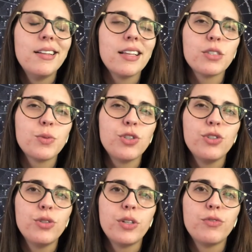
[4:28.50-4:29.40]
that's what you
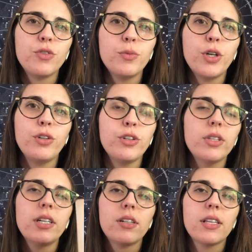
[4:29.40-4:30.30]
do in a full moon. You
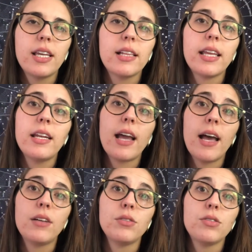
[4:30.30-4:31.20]
literally clean
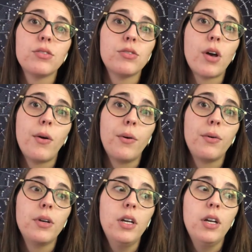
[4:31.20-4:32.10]
house.
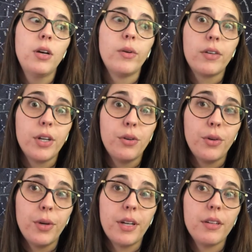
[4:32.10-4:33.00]
So, whatever you're
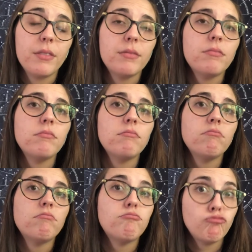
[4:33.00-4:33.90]
doing,
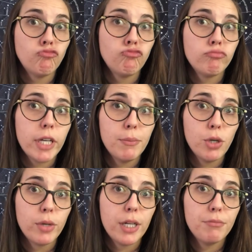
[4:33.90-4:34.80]
keep
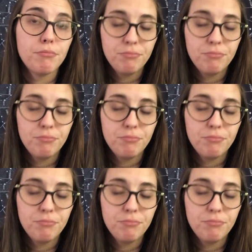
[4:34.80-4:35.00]
doing it.